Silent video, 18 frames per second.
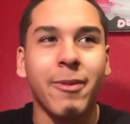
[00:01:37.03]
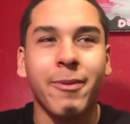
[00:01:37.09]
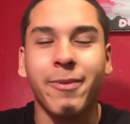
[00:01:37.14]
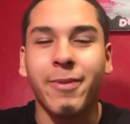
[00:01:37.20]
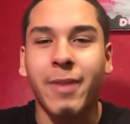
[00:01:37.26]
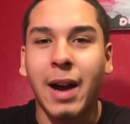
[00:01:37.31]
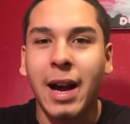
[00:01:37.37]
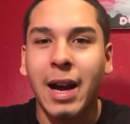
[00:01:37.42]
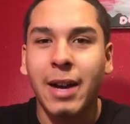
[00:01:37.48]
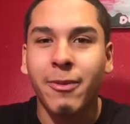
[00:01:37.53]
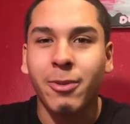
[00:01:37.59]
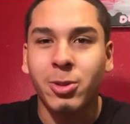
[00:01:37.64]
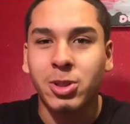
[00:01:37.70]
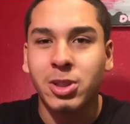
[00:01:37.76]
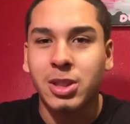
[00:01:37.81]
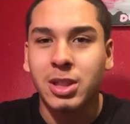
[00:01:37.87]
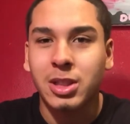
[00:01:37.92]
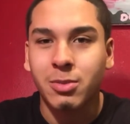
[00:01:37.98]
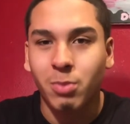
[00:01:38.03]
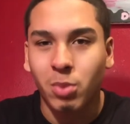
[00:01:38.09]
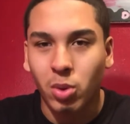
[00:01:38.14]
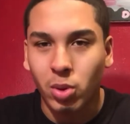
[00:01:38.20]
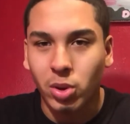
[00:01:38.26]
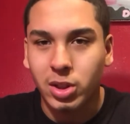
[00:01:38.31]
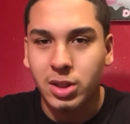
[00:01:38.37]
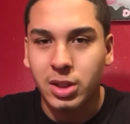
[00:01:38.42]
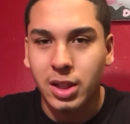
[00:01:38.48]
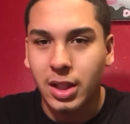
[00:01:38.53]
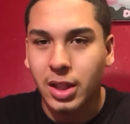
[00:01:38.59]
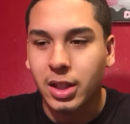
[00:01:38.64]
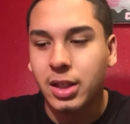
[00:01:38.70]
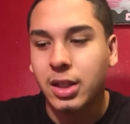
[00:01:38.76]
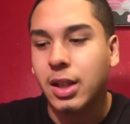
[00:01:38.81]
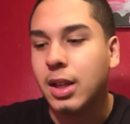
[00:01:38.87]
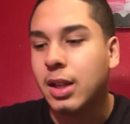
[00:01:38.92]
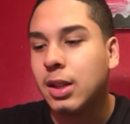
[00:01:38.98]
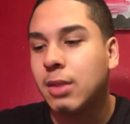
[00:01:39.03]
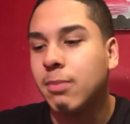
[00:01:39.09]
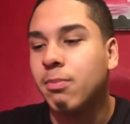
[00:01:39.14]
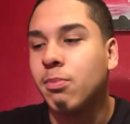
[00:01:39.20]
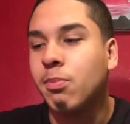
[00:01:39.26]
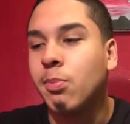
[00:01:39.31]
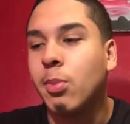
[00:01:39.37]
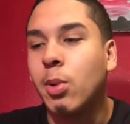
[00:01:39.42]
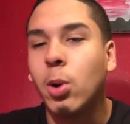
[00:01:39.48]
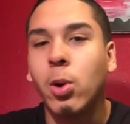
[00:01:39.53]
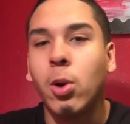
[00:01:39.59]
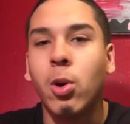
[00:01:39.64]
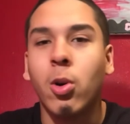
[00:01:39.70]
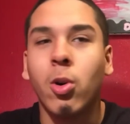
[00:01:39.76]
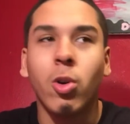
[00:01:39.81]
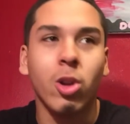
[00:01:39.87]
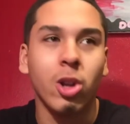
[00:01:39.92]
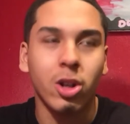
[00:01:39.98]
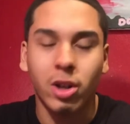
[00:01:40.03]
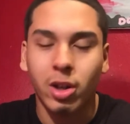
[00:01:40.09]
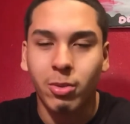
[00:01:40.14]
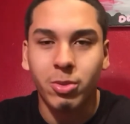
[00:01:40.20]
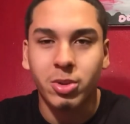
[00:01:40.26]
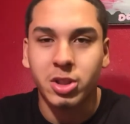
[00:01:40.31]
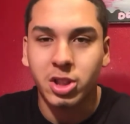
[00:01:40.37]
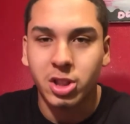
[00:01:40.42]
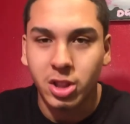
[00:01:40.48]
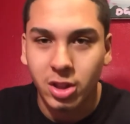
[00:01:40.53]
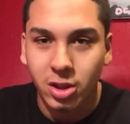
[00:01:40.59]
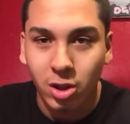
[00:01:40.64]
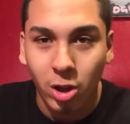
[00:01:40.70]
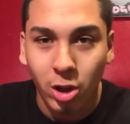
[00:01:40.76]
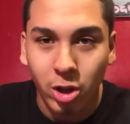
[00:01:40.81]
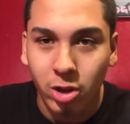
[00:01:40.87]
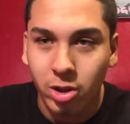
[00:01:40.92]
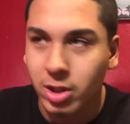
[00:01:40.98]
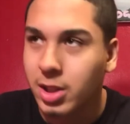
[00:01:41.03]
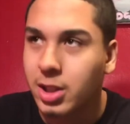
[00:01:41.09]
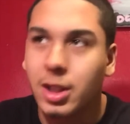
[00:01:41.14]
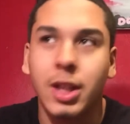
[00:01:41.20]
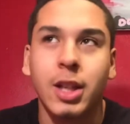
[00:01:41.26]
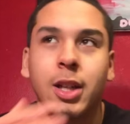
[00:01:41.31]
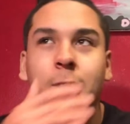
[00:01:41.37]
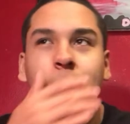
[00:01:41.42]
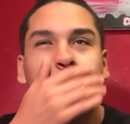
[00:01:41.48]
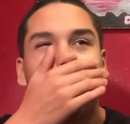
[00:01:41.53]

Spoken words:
5 or 6 boys there, and all of them was just girls in there.